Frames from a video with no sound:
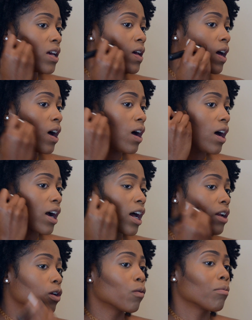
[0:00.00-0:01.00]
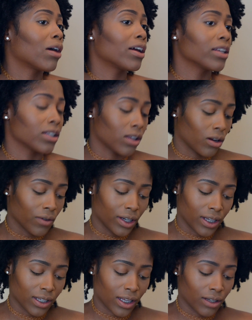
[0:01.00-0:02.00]
I kind of know where mine is already
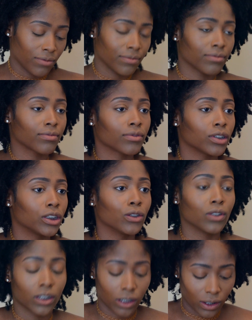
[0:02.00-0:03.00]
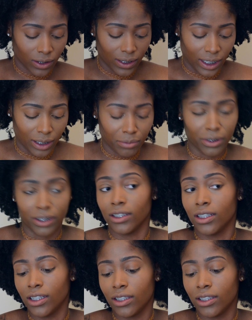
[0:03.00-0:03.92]
because I do this all the time, but